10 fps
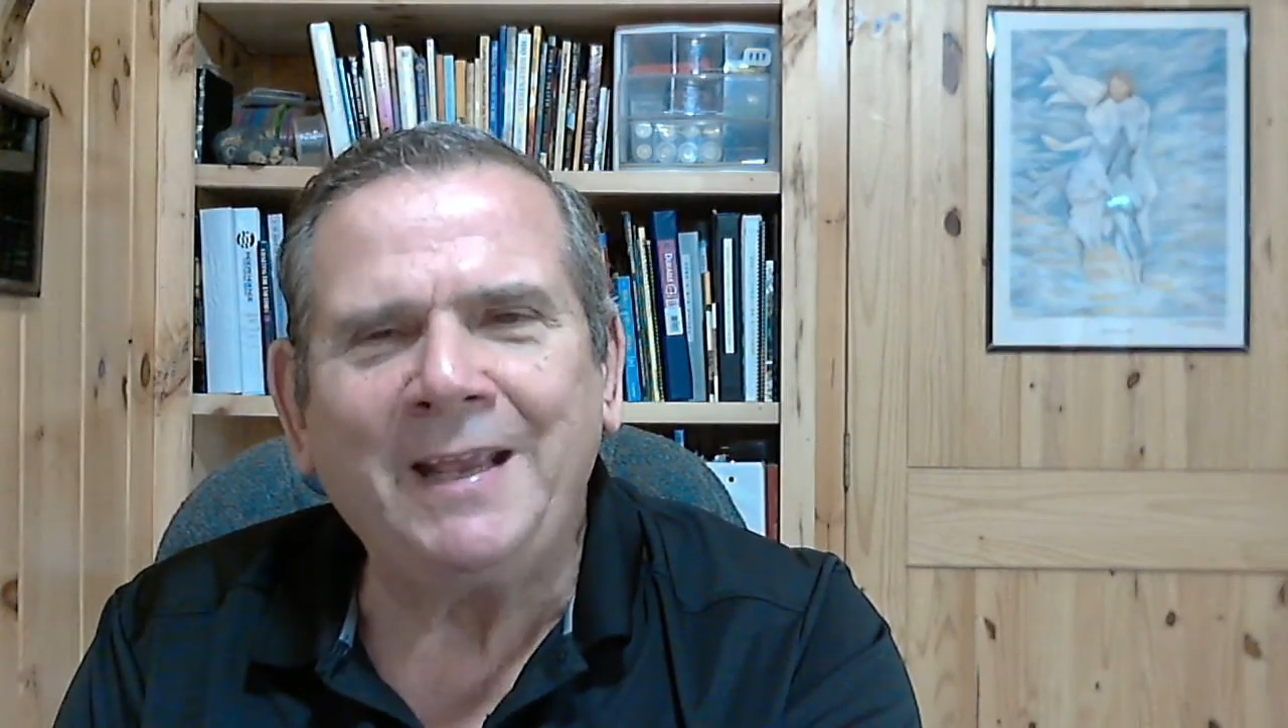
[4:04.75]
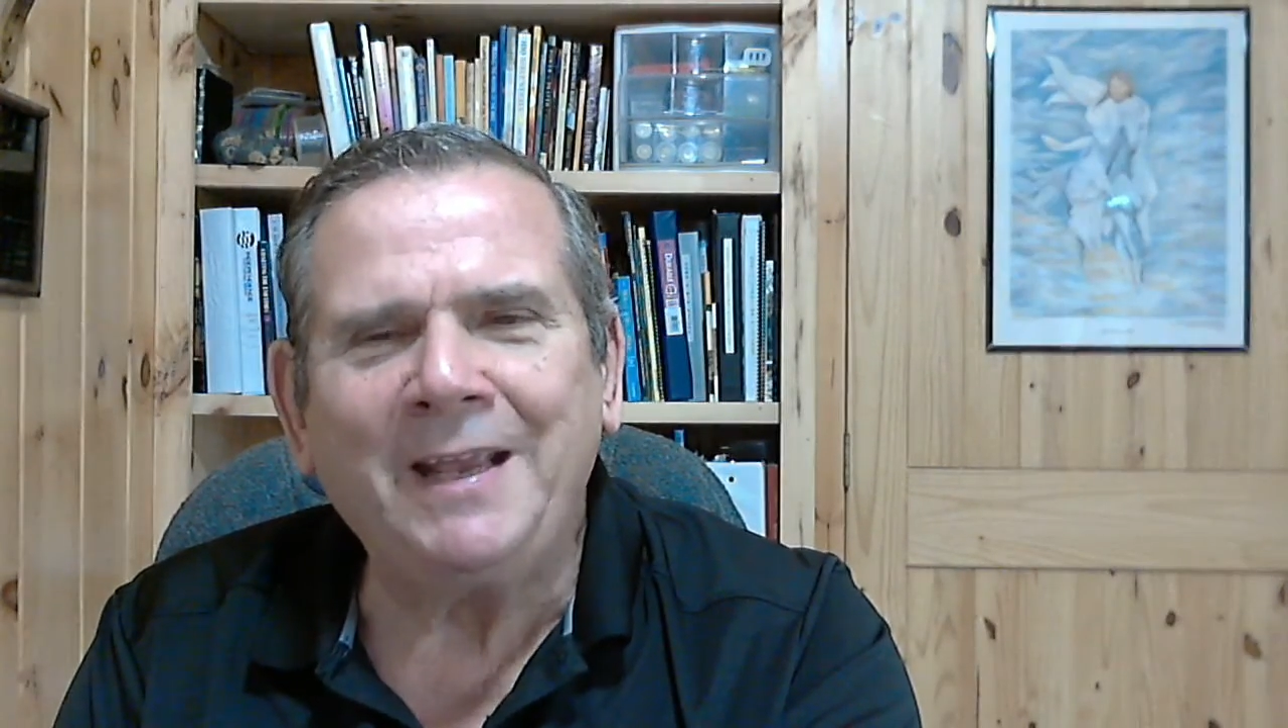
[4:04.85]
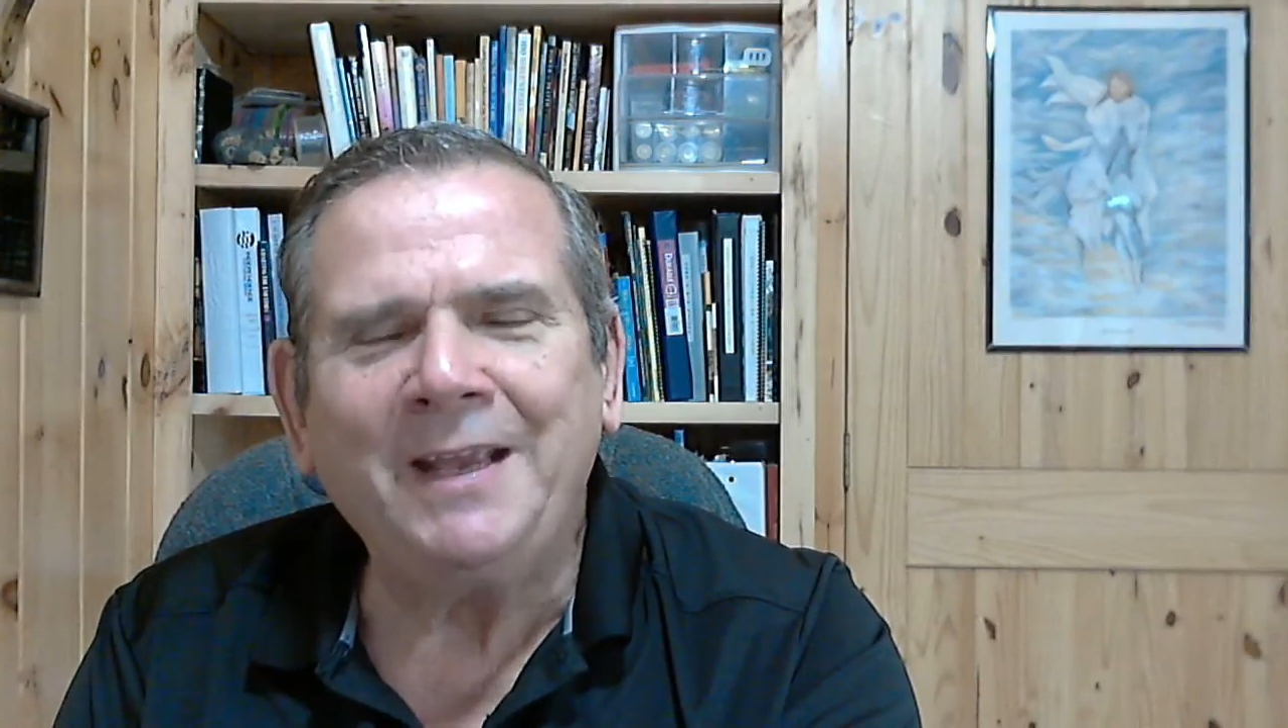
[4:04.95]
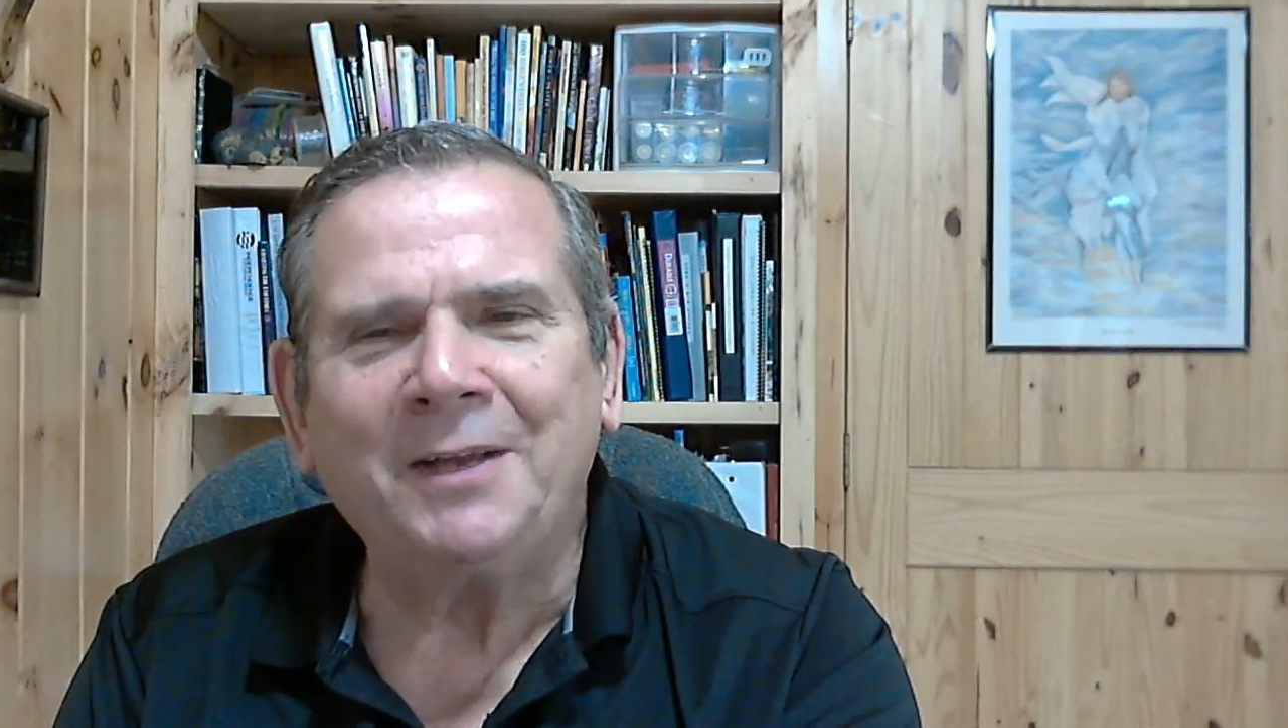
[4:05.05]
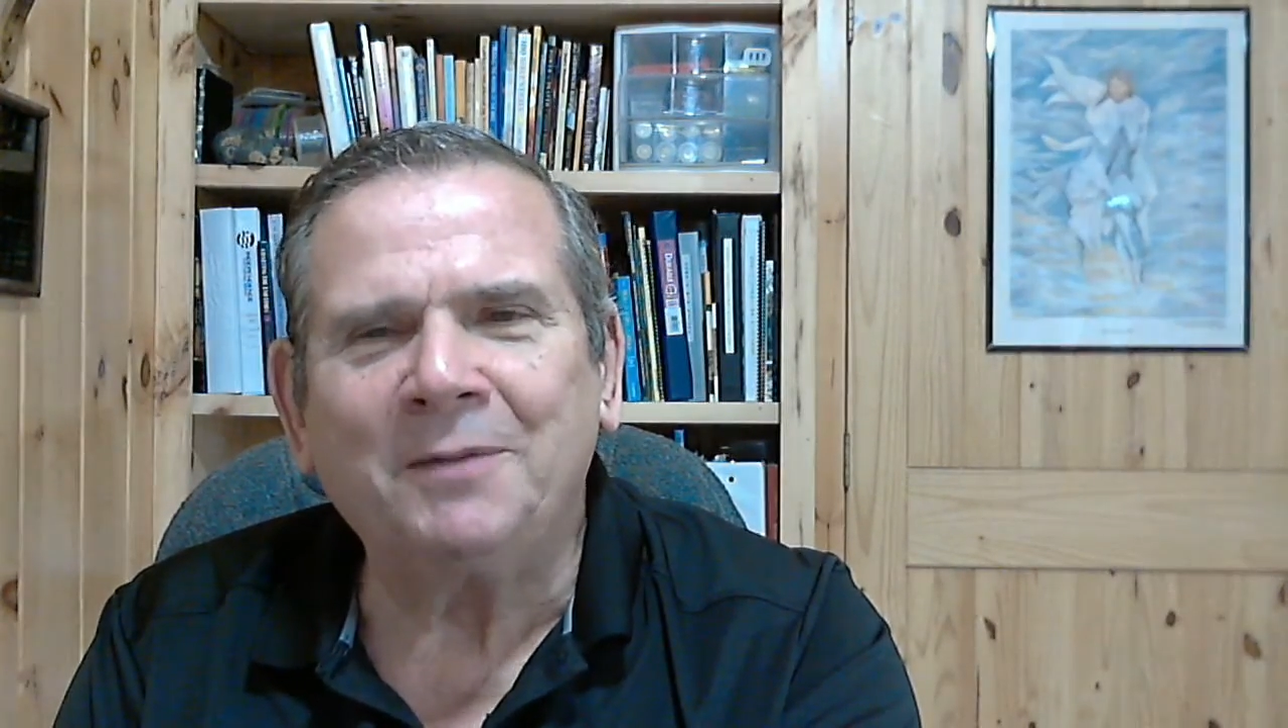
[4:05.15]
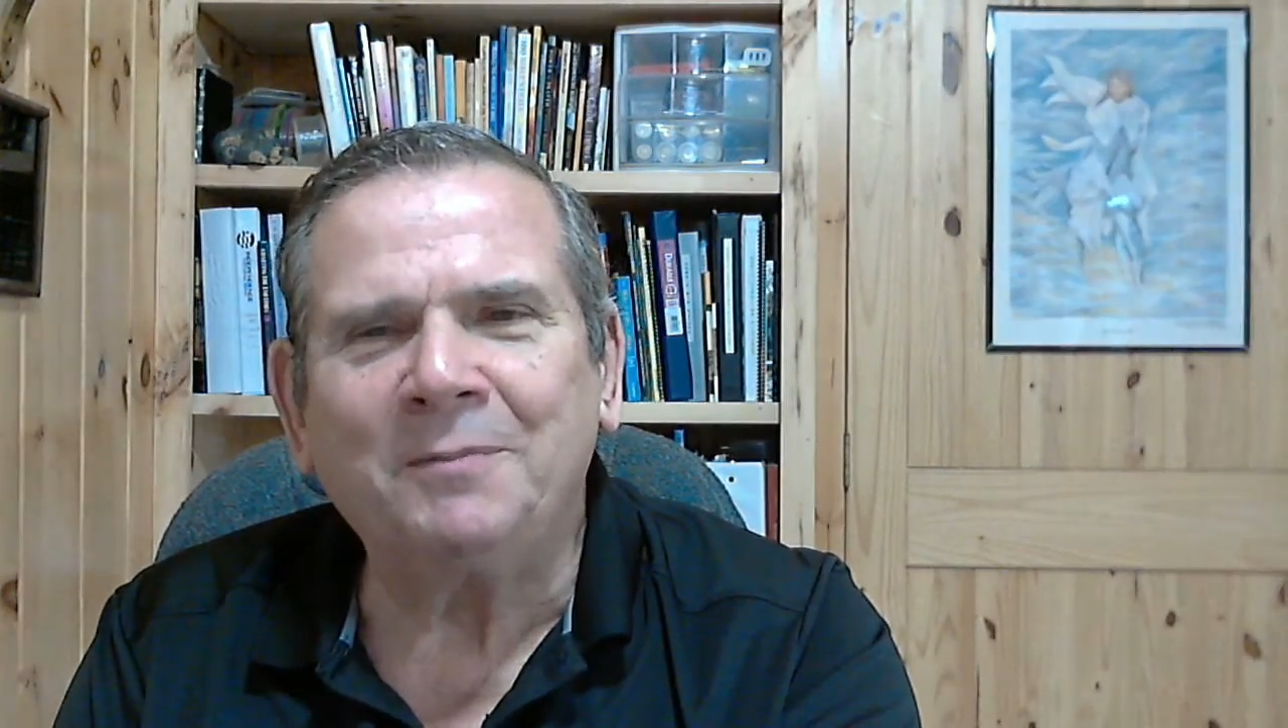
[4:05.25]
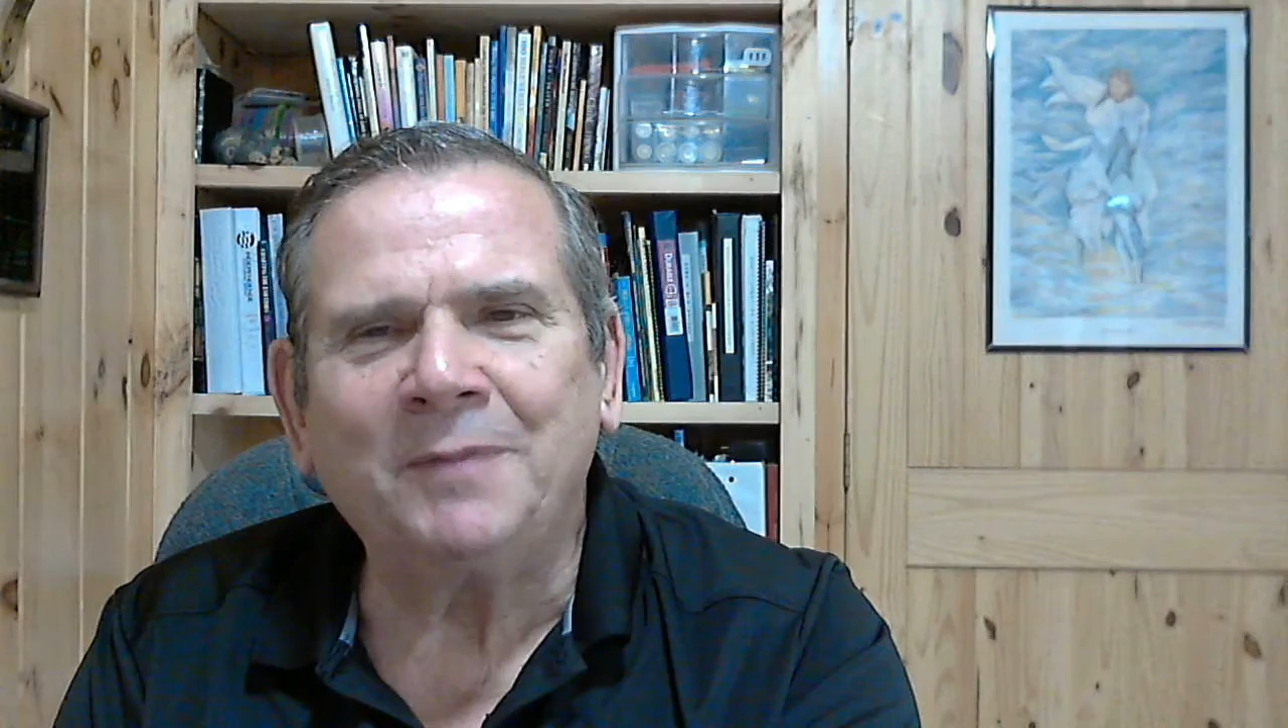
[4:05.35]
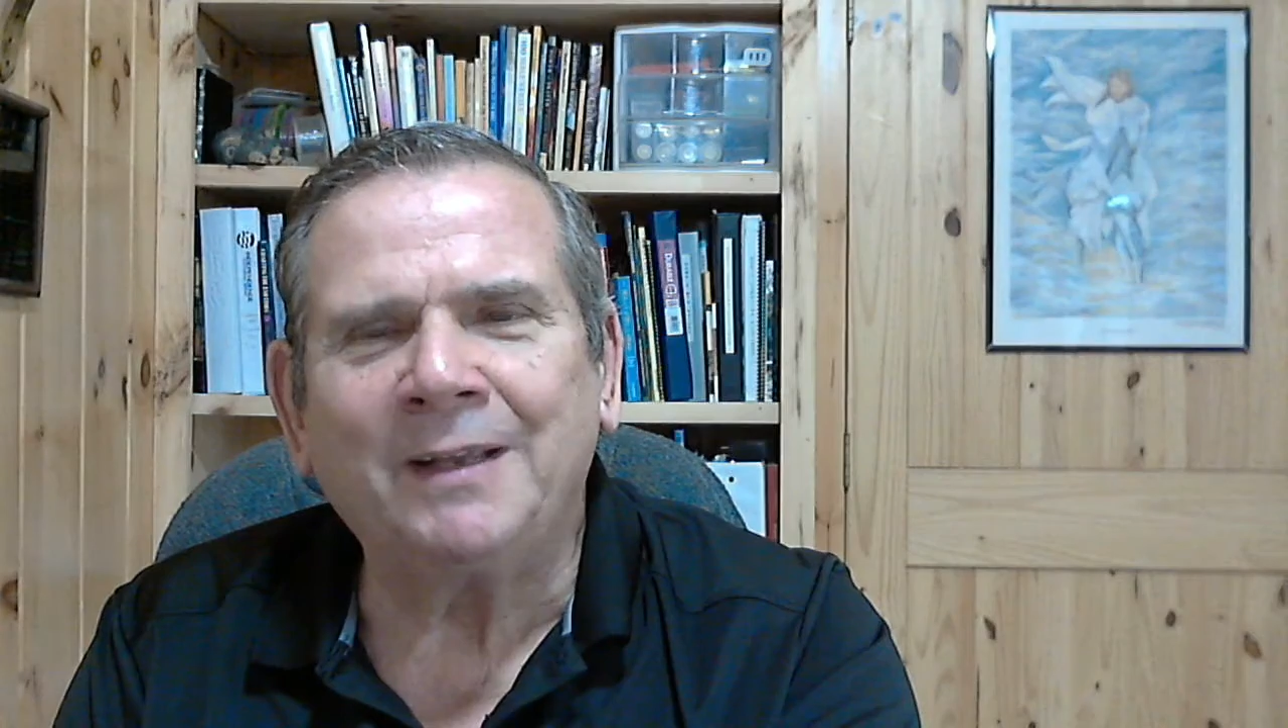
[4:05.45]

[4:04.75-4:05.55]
him